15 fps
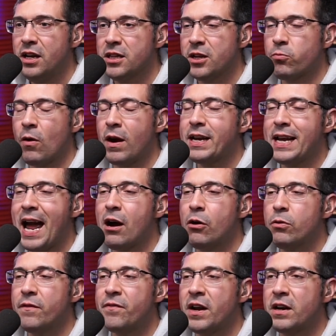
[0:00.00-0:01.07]
Like right
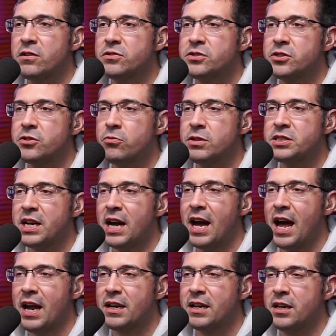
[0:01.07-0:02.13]
now, if there's Chris,
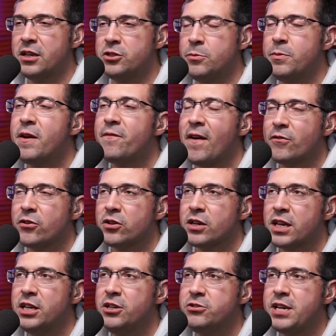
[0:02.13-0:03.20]
do me a favor.
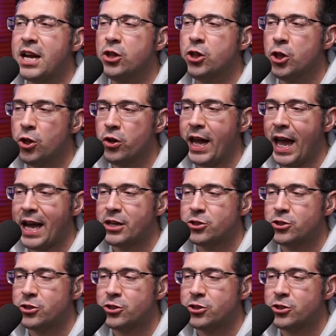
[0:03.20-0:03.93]
Can you take a look at